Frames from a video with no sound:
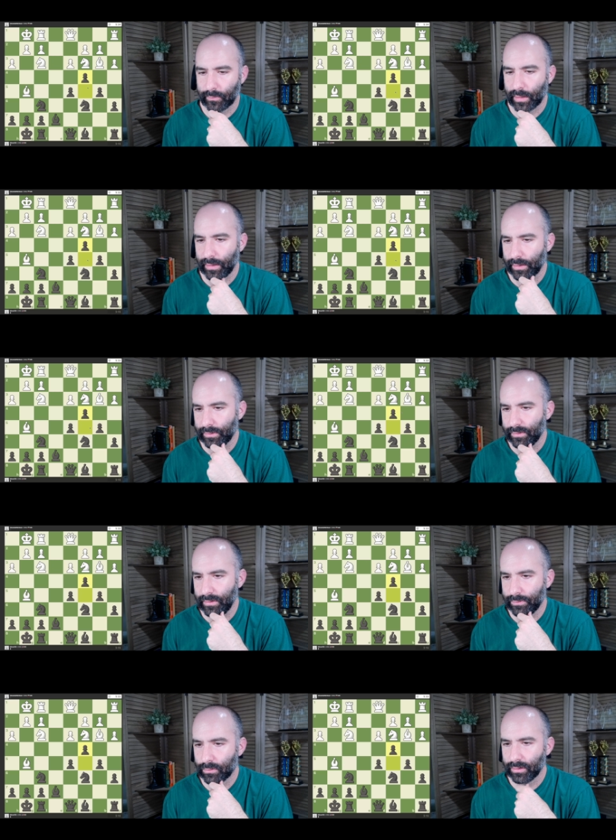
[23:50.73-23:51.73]
And
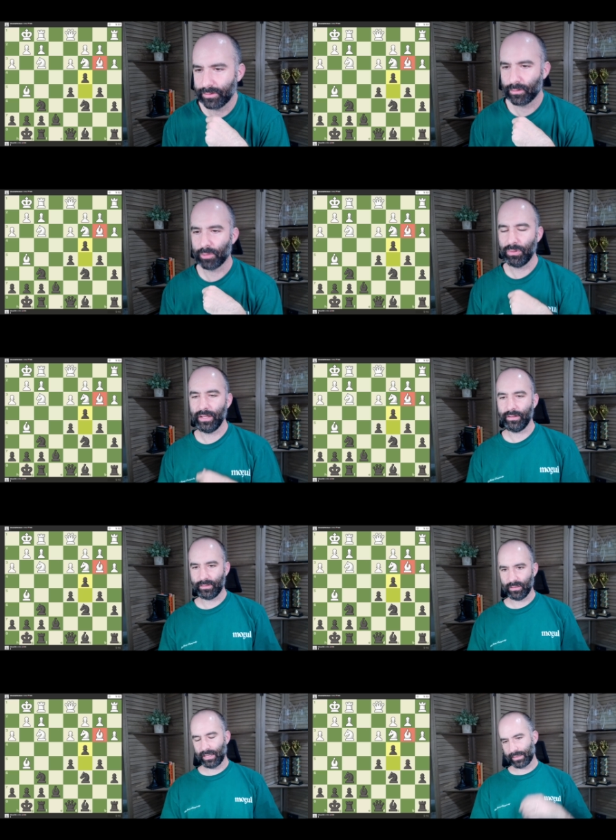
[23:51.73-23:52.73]
c4. So our plan is
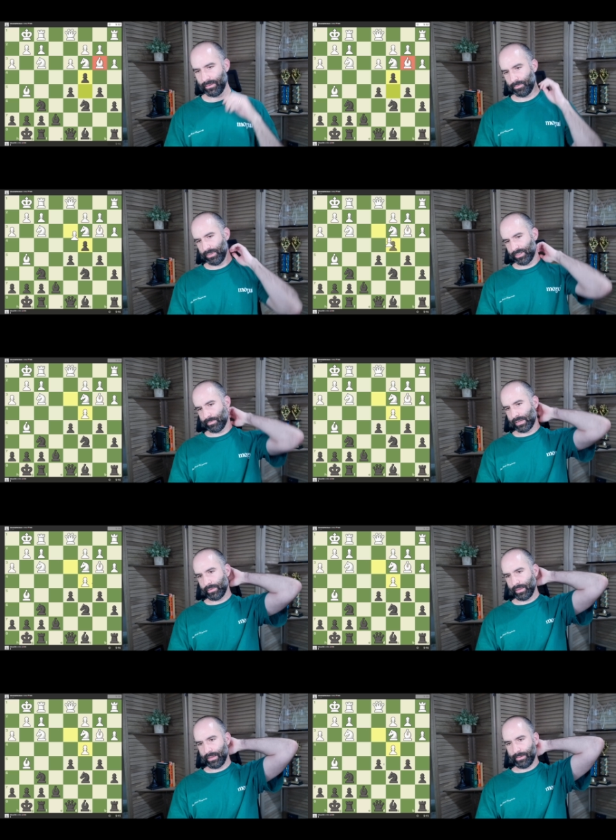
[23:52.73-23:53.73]
to lock this bishop out of
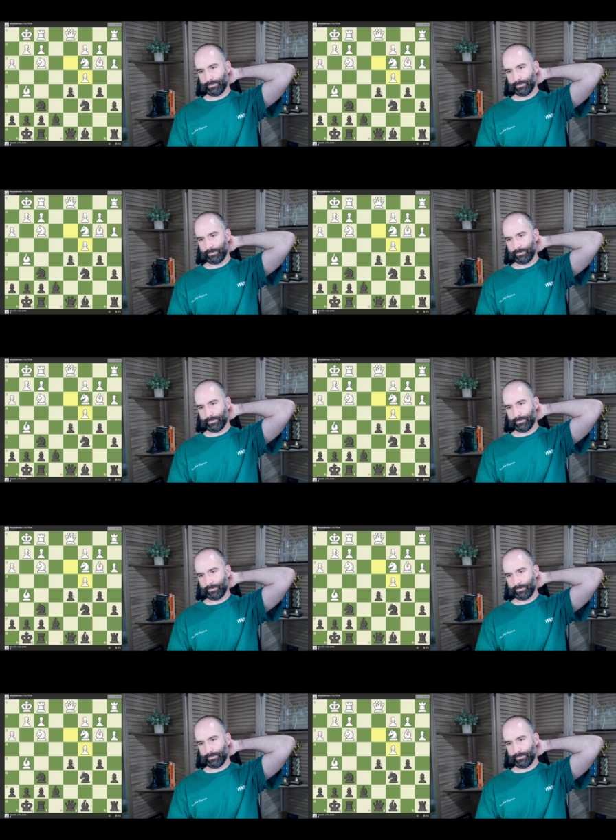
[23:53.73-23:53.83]
the game.